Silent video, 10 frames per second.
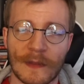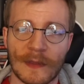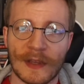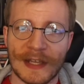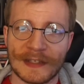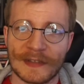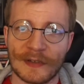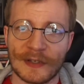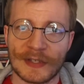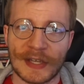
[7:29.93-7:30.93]
The next
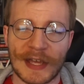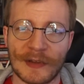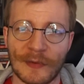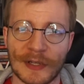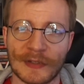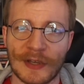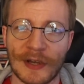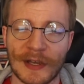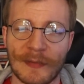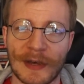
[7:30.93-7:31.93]
series I kind of want to
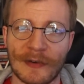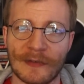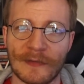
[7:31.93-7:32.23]
talk about